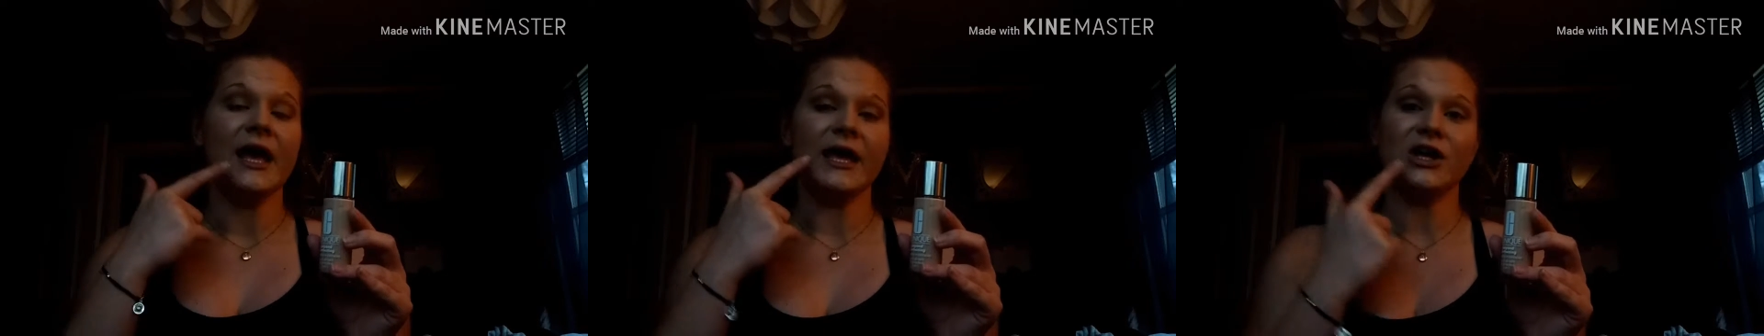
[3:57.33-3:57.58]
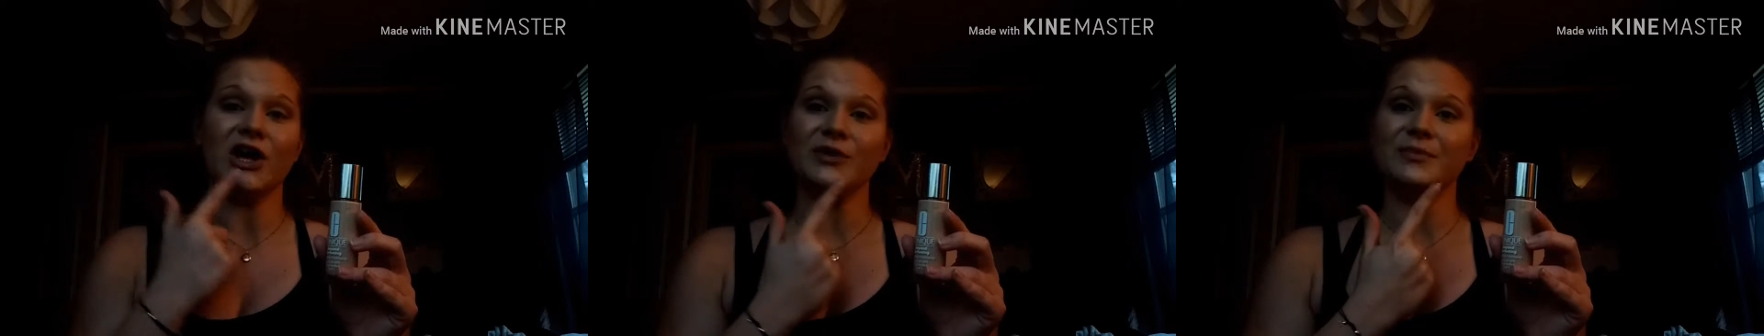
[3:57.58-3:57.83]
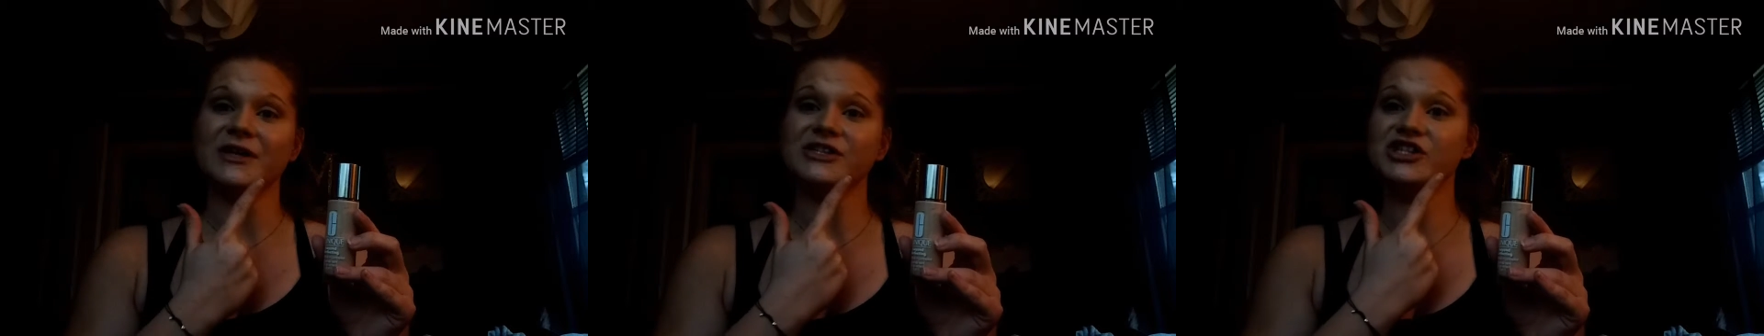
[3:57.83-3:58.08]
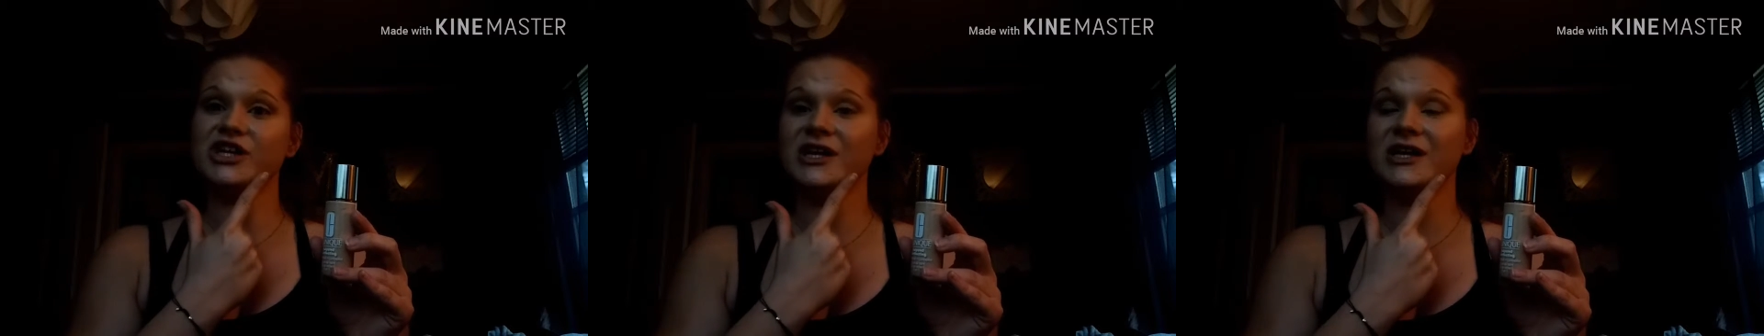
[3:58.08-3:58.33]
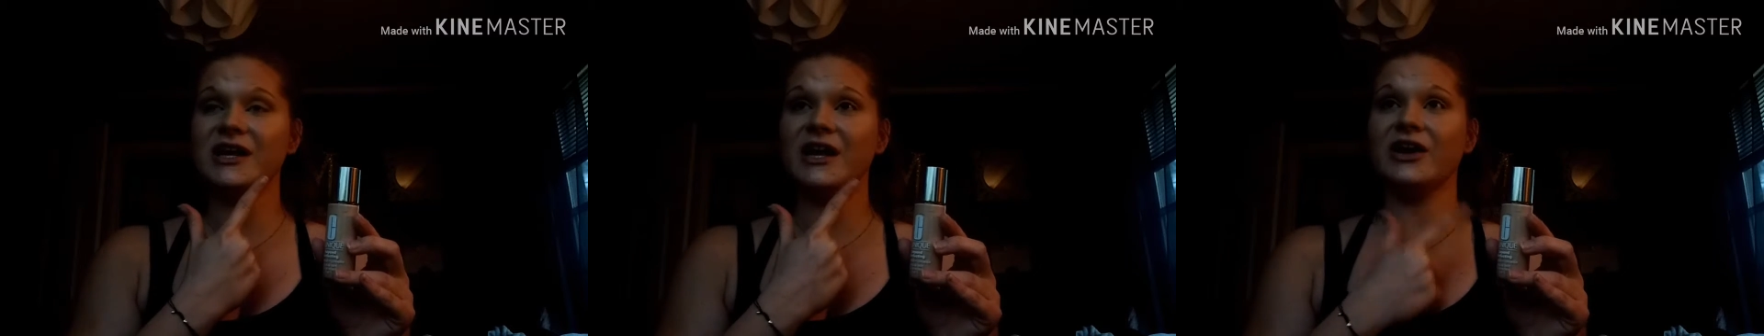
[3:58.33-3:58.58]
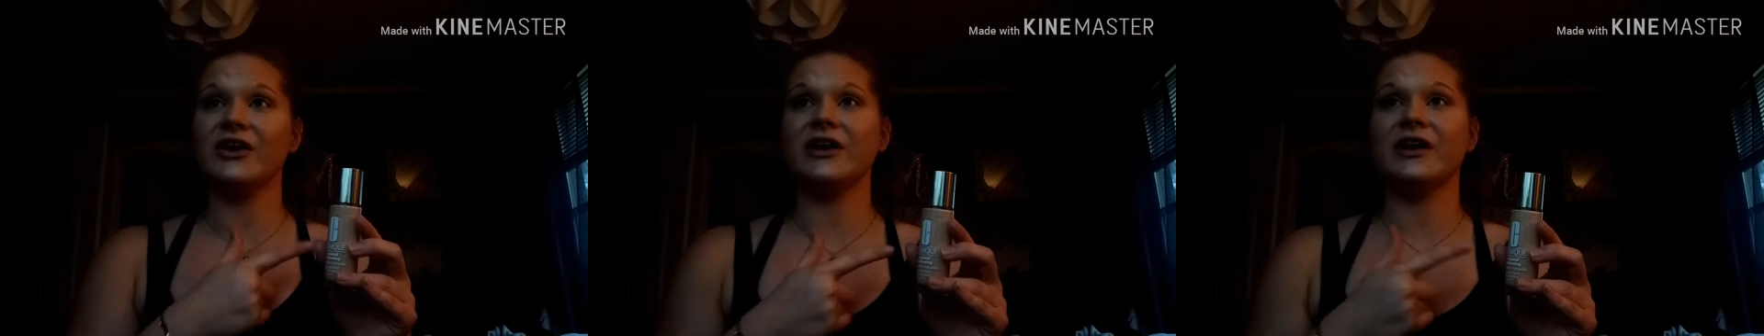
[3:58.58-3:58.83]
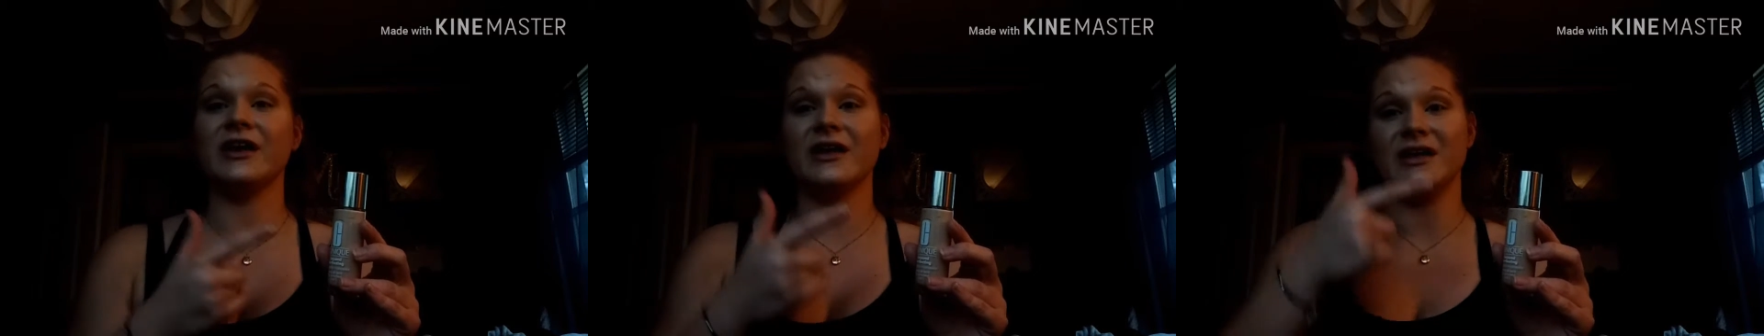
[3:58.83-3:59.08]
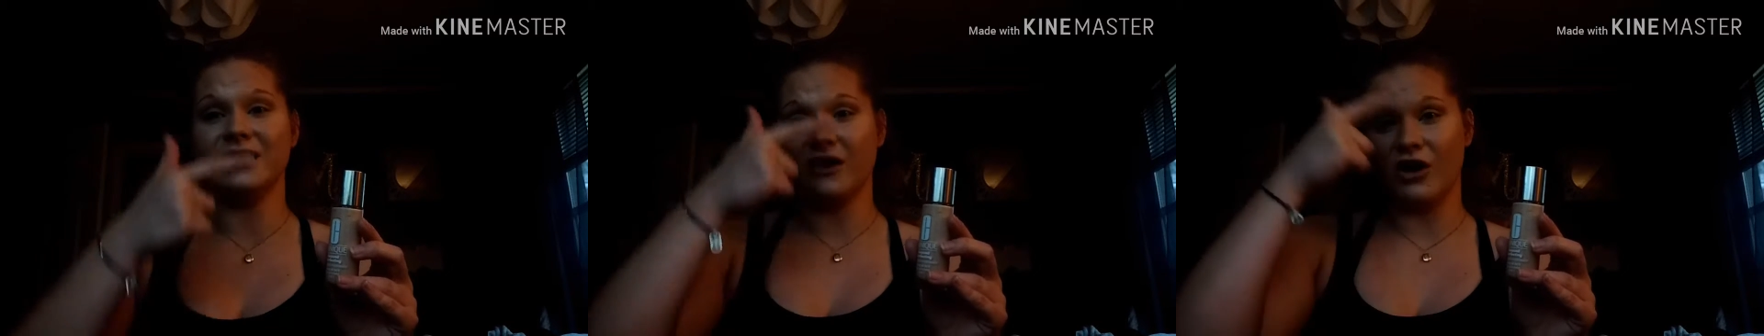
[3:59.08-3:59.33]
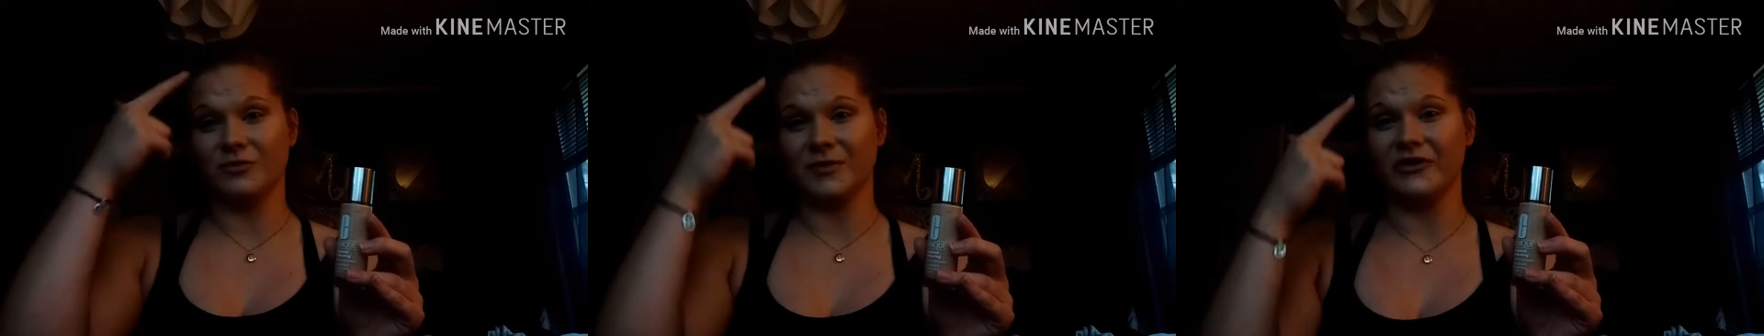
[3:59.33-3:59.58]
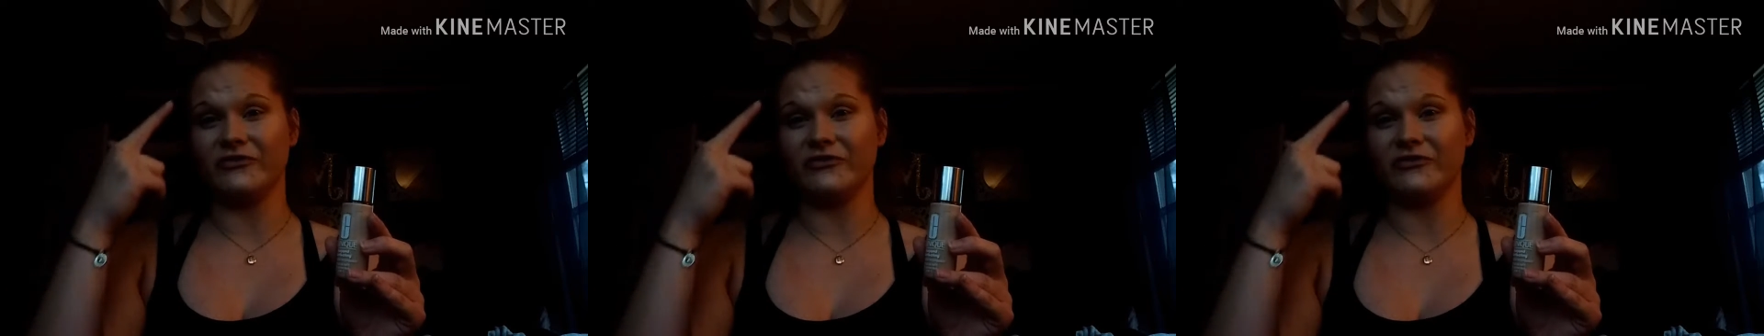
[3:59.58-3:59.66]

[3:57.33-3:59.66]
and on my chin area and on my